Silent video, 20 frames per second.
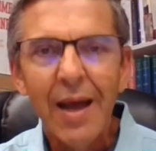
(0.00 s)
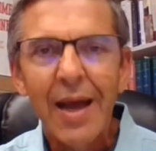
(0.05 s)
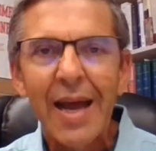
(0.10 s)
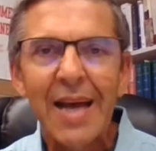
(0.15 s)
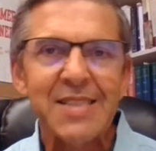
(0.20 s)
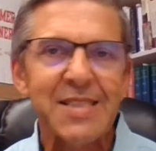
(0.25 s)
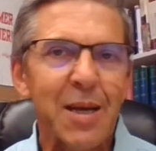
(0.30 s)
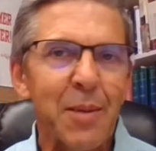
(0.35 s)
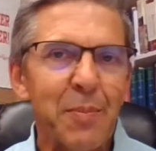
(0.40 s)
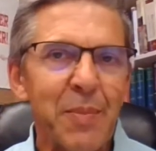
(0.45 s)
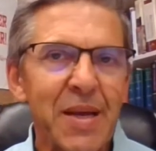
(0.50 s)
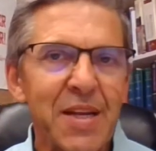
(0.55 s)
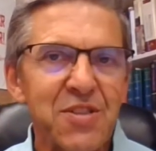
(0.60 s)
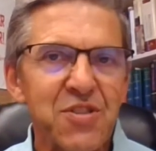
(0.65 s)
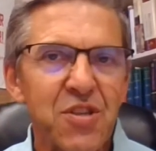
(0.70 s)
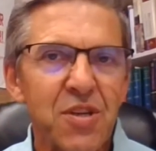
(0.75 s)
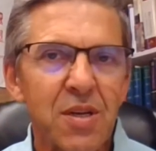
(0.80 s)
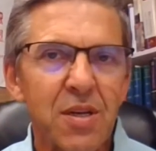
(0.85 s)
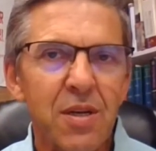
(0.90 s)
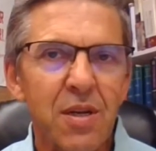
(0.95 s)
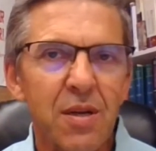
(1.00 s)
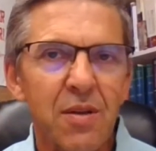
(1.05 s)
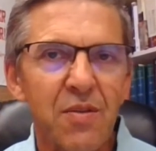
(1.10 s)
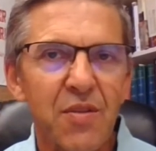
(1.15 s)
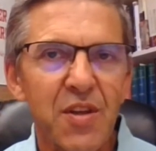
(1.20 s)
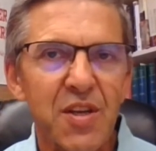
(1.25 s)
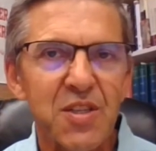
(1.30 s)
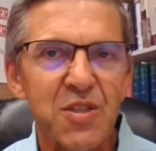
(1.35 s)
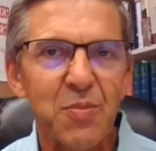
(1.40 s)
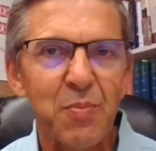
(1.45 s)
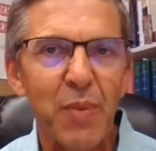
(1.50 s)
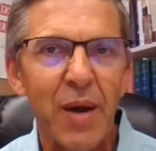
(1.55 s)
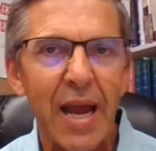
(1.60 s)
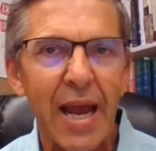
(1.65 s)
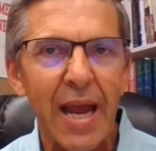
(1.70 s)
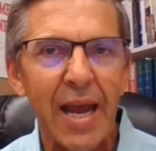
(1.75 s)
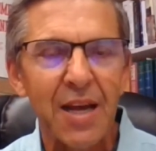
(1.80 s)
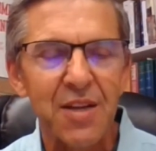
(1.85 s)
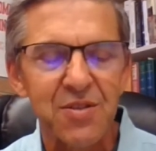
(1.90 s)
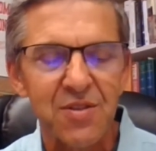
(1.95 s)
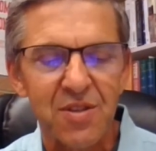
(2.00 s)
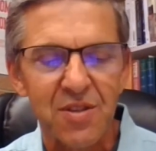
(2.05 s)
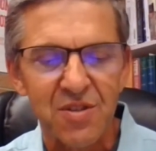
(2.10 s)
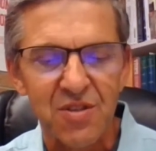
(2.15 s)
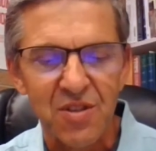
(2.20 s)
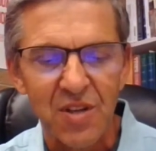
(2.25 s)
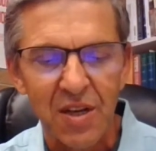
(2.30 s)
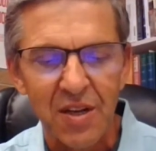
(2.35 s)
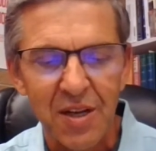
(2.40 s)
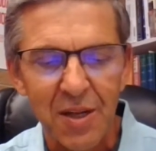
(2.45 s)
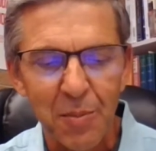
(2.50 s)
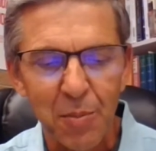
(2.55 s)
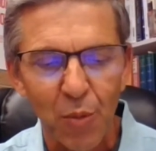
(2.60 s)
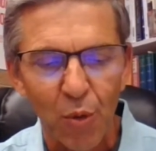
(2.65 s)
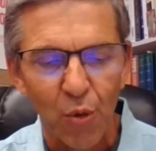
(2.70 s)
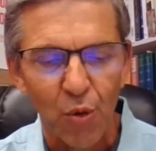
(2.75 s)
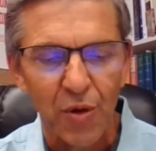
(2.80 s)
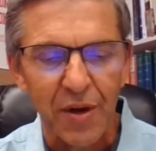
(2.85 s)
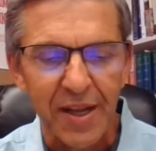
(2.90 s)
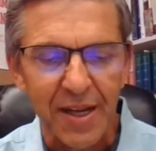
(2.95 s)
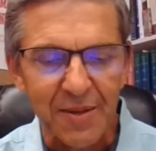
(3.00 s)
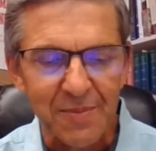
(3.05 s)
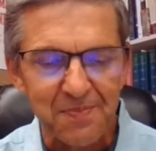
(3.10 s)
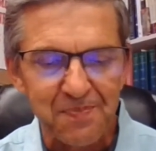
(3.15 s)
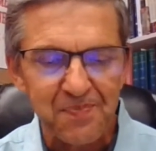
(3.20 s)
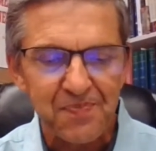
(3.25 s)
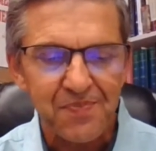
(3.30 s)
As I mentioned this past Sunday morning,